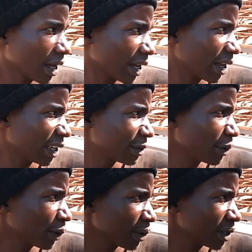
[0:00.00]
I
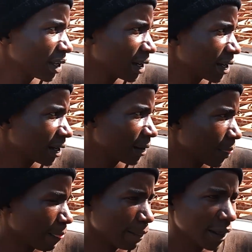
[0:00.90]
spoke with
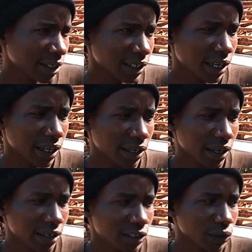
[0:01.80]
that guy,
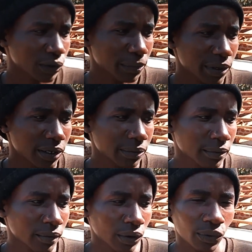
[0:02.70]
and he told me,
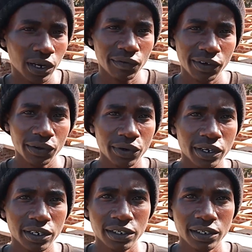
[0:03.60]
whenever you're ready,